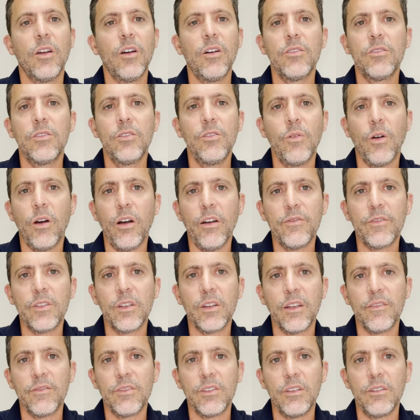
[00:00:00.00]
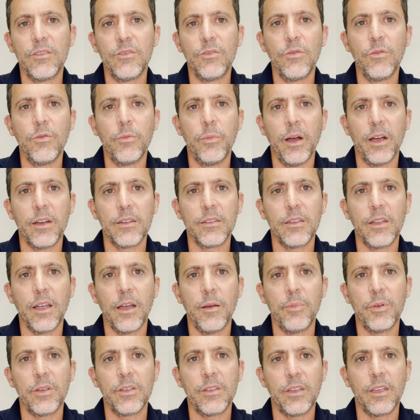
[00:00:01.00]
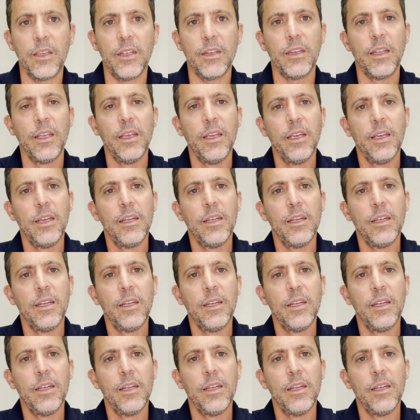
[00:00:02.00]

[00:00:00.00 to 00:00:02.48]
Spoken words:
All too often, I've seen toolbox topics get